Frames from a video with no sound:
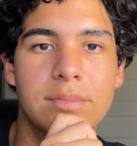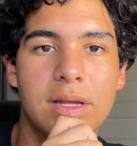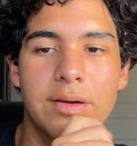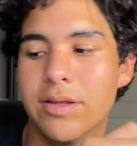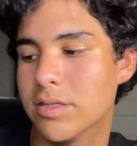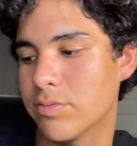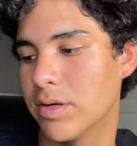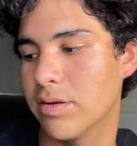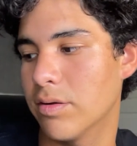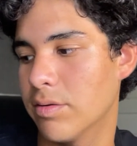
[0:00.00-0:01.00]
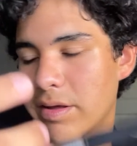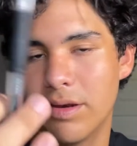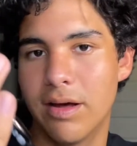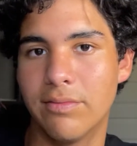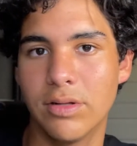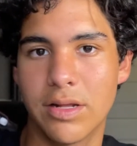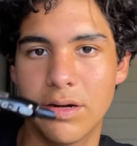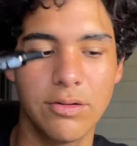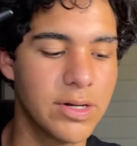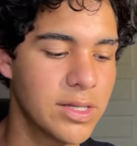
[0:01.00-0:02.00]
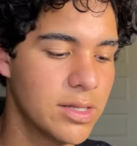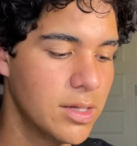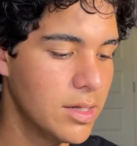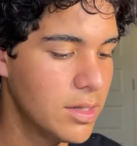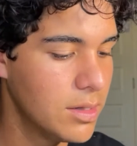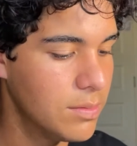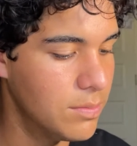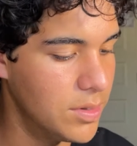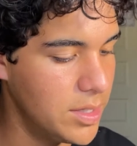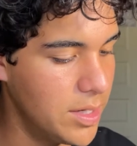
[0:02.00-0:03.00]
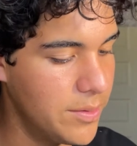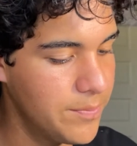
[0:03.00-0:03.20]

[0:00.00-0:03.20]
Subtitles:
I'd rather just read it like a novel. I don't know why, but yeah.